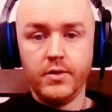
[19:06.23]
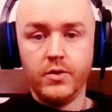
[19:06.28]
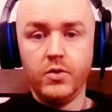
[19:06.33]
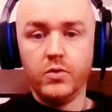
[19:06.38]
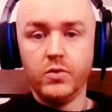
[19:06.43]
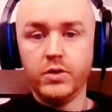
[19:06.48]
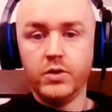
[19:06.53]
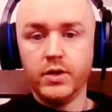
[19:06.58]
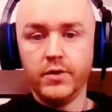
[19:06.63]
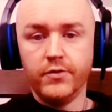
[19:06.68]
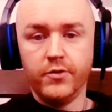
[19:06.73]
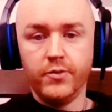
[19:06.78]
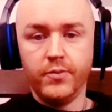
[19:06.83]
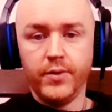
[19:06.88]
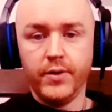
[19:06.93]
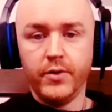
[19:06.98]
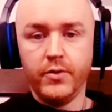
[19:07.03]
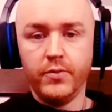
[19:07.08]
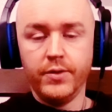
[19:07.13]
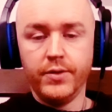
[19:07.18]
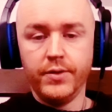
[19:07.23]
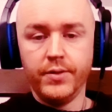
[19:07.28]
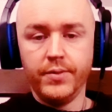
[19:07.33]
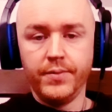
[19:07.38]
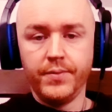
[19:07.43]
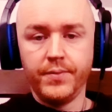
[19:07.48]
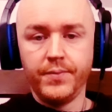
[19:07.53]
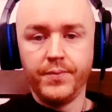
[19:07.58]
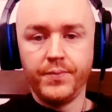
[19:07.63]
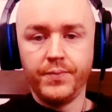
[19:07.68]
No self-empowerment.
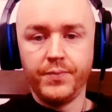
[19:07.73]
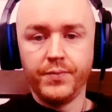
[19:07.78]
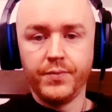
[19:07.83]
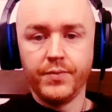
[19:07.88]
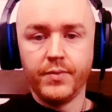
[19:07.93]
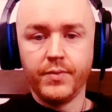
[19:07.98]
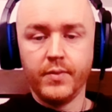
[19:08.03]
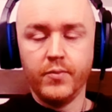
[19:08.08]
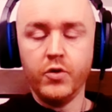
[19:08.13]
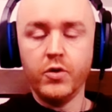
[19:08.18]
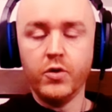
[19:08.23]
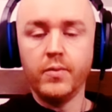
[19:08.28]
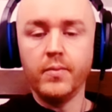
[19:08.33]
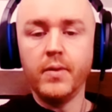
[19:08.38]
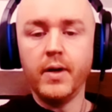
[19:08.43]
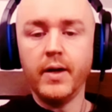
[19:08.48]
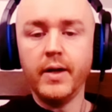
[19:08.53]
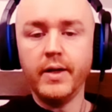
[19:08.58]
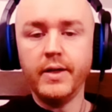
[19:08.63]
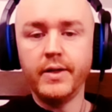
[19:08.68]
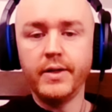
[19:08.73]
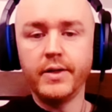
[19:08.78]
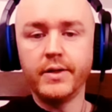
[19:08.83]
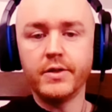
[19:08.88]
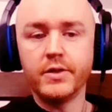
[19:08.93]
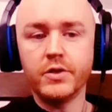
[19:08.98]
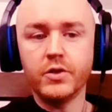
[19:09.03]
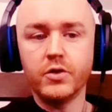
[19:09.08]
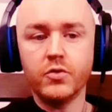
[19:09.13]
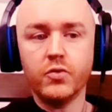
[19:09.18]
But your mind is
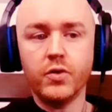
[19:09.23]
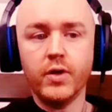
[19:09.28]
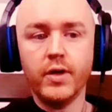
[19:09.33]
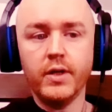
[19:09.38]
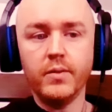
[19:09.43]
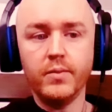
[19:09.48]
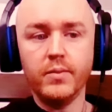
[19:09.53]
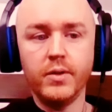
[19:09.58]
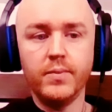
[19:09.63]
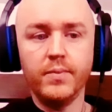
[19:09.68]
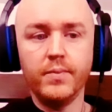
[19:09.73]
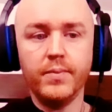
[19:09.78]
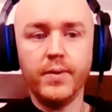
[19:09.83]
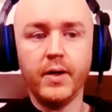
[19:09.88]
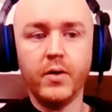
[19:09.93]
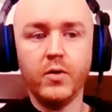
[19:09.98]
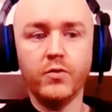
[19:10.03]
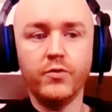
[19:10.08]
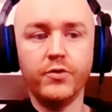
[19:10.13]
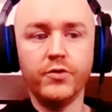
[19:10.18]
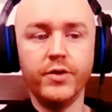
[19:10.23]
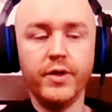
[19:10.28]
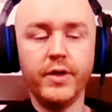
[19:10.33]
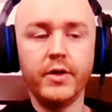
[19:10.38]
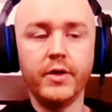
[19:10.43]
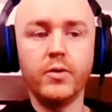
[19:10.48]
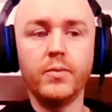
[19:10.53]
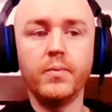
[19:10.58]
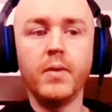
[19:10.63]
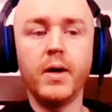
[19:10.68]
this incredibly powerful
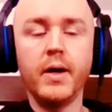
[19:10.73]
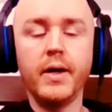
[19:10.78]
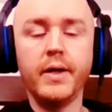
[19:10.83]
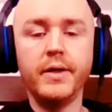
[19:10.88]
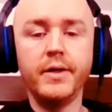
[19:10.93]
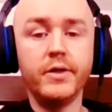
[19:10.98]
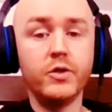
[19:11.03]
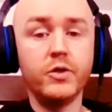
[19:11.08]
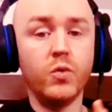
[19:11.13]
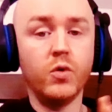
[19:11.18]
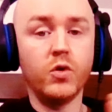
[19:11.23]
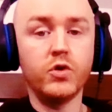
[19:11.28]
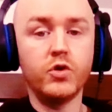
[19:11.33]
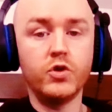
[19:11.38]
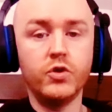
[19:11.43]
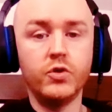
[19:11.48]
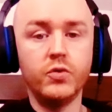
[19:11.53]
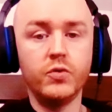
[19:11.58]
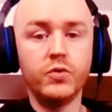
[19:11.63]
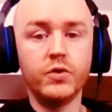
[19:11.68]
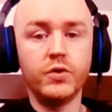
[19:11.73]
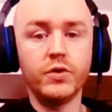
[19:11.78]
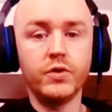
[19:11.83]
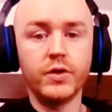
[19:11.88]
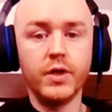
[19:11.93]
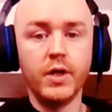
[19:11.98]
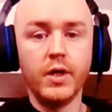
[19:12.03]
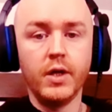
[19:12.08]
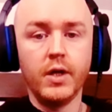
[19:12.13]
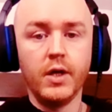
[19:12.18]
thing. Your mind is what chooses
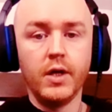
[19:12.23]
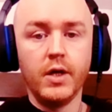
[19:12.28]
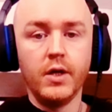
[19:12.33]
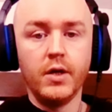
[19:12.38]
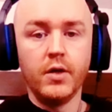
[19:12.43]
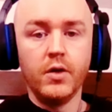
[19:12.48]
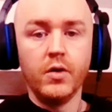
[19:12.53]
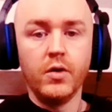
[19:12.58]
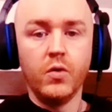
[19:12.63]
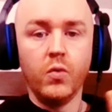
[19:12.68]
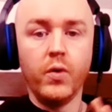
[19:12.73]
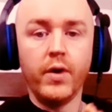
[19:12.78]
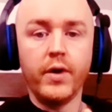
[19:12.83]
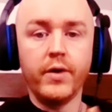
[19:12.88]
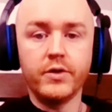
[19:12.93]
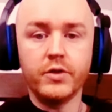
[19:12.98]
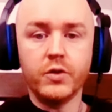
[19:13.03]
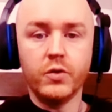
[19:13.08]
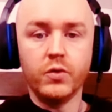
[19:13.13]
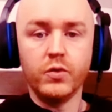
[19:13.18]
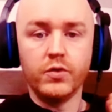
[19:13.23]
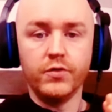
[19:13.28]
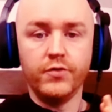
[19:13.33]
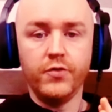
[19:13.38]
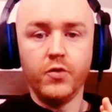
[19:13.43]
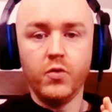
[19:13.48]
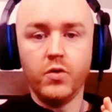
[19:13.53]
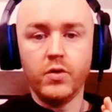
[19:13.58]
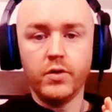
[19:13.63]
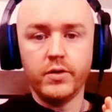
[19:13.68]
where it's going to
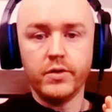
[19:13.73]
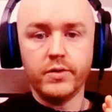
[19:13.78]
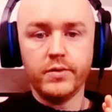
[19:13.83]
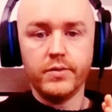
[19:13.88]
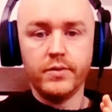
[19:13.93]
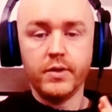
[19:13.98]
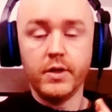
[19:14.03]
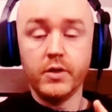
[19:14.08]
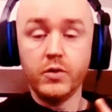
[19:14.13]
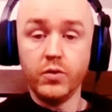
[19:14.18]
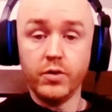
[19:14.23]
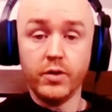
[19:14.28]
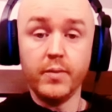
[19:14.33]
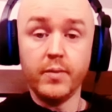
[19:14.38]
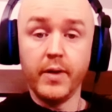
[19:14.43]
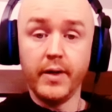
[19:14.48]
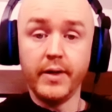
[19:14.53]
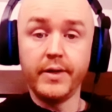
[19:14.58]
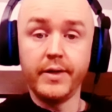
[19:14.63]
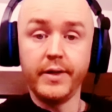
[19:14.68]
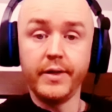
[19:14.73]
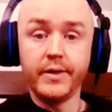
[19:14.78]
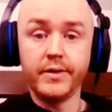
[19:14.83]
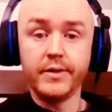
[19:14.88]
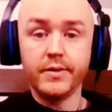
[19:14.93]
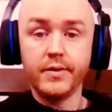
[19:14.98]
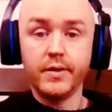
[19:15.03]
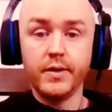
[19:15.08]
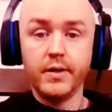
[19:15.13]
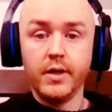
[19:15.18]
focus. That's what the mind
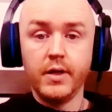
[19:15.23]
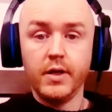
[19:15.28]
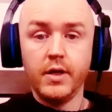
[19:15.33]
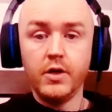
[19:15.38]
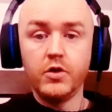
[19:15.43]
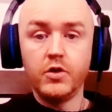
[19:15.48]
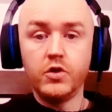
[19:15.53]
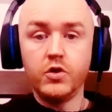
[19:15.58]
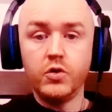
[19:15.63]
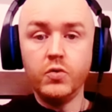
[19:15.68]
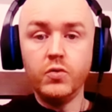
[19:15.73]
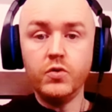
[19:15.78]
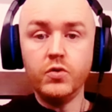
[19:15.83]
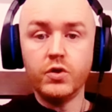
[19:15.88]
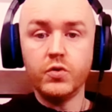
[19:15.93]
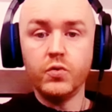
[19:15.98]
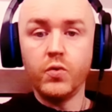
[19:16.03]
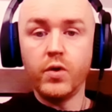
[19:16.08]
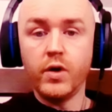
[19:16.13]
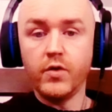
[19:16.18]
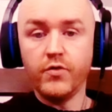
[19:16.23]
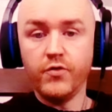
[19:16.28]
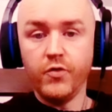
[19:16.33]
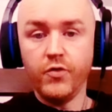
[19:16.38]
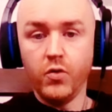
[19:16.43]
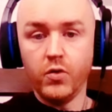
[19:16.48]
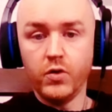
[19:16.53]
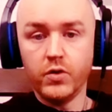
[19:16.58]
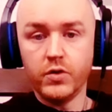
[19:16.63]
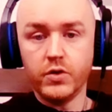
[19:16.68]
is. It chooses where
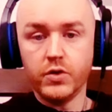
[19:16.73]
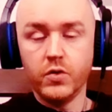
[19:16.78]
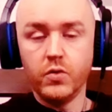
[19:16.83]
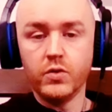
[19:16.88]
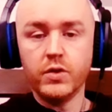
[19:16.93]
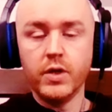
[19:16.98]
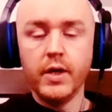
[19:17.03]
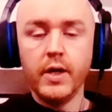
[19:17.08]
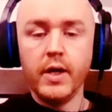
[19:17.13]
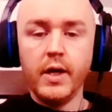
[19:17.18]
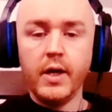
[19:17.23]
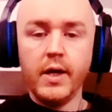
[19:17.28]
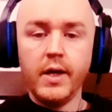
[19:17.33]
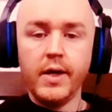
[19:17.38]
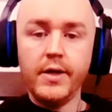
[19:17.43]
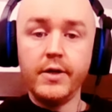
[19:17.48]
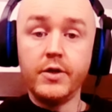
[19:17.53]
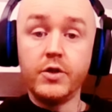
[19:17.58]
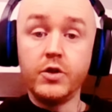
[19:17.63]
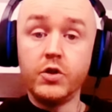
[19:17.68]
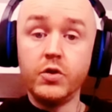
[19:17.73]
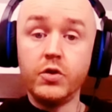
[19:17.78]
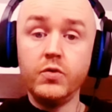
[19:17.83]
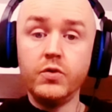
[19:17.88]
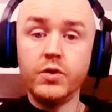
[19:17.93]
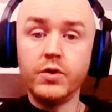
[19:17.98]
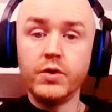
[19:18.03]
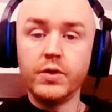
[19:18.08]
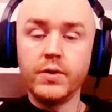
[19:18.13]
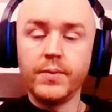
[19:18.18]
focus goes. It
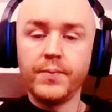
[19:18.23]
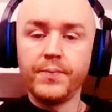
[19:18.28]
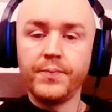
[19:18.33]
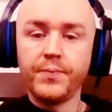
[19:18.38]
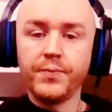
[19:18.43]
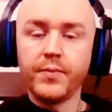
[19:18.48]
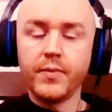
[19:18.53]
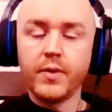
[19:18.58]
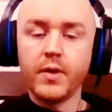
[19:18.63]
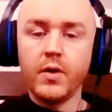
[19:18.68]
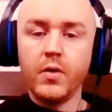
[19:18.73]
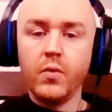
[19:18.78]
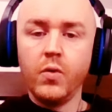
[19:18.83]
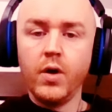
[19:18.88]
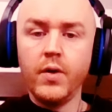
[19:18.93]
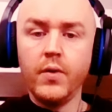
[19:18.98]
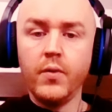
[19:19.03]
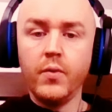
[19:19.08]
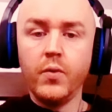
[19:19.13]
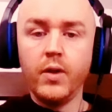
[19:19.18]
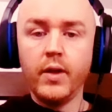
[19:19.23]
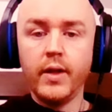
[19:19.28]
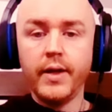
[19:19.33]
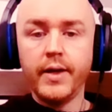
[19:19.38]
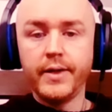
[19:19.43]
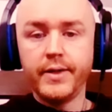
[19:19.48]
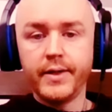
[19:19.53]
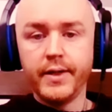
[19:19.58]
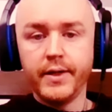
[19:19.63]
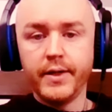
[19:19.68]
chooses, what will I
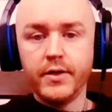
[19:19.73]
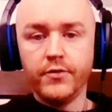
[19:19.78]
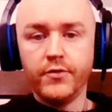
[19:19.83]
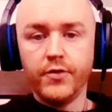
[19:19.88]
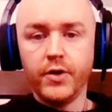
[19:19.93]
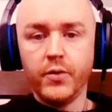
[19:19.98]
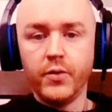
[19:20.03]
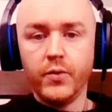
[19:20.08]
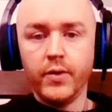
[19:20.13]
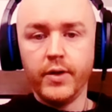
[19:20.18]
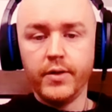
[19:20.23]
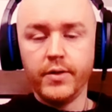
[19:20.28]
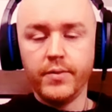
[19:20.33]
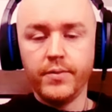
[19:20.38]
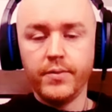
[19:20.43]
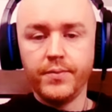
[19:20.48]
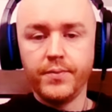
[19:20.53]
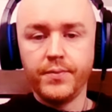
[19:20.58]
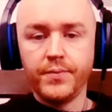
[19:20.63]
identify with?